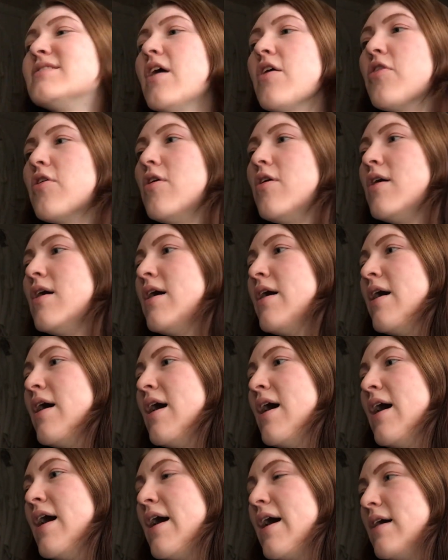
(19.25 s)
I thought
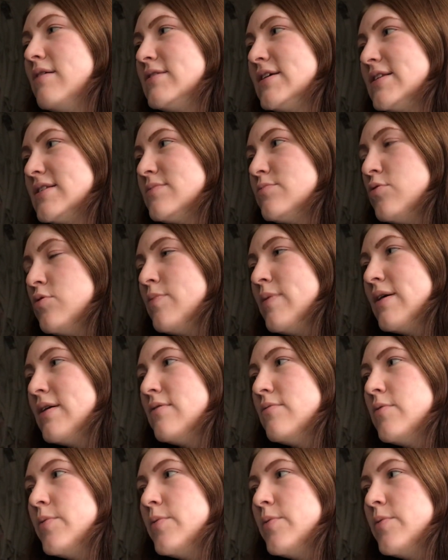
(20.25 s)
I'd take this moment.